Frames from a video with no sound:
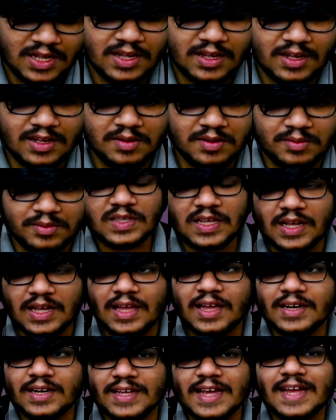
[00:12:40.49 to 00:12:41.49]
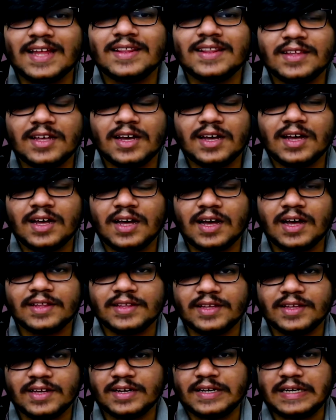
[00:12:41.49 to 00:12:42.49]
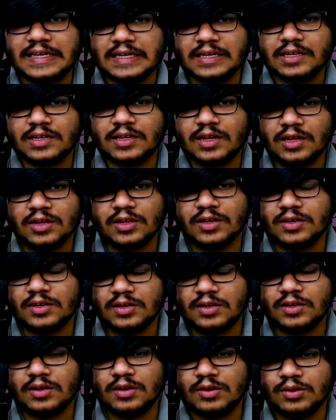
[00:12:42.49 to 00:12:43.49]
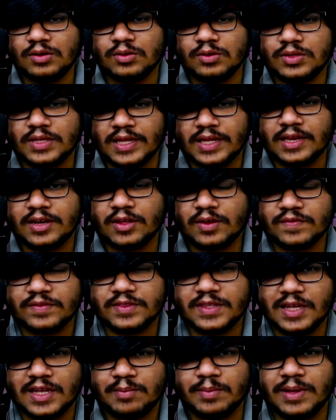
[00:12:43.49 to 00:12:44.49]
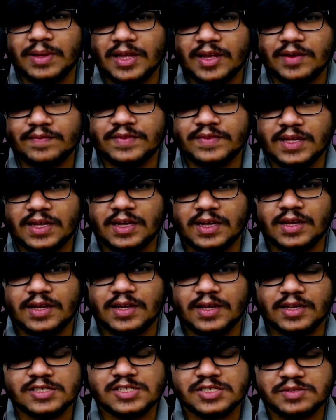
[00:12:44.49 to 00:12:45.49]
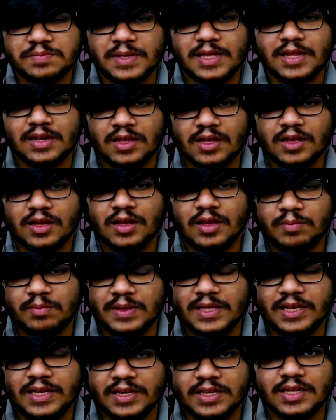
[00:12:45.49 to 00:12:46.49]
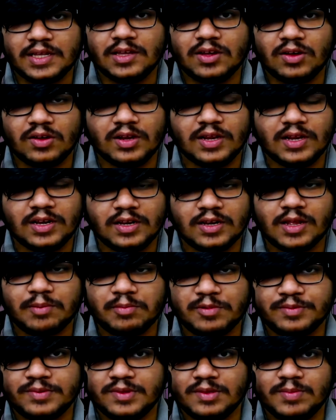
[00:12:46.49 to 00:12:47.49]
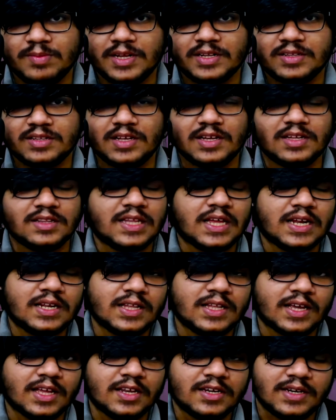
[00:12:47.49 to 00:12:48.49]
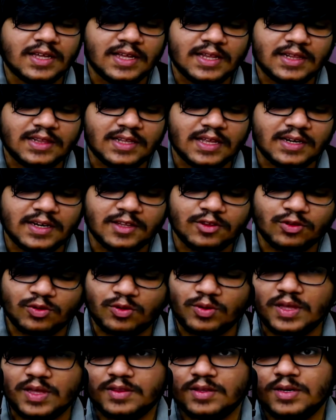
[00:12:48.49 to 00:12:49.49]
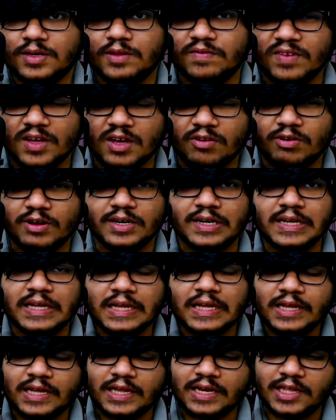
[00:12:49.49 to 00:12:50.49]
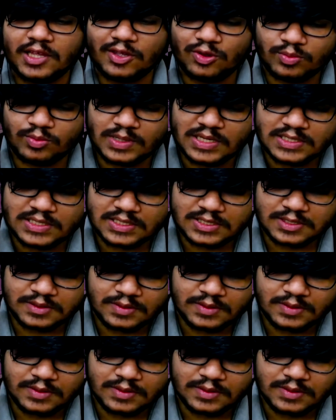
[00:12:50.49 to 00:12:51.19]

And can the other do any of them have the smell ability or any type of similar thing that they can tell that Nezuko hasn't devoured any humans?